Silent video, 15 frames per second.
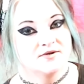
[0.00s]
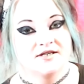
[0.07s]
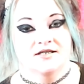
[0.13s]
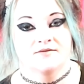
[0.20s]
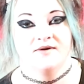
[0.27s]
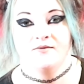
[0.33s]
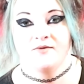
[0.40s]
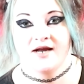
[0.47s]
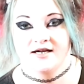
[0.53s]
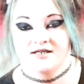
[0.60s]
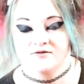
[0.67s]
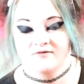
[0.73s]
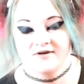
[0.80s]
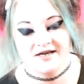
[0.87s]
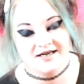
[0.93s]
but this meant we had
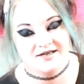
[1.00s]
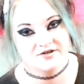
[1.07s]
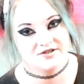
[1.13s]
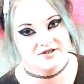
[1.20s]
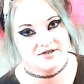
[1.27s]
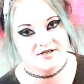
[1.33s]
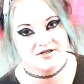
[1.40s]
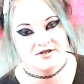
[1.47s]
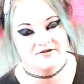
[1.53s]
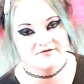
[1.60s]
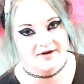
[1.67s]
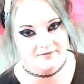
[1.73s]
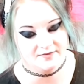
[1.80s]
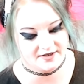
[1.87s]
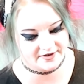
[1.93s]
to reintroduce her to the
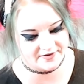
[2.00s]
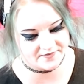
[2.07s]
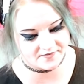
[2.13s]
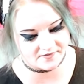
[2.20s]
family.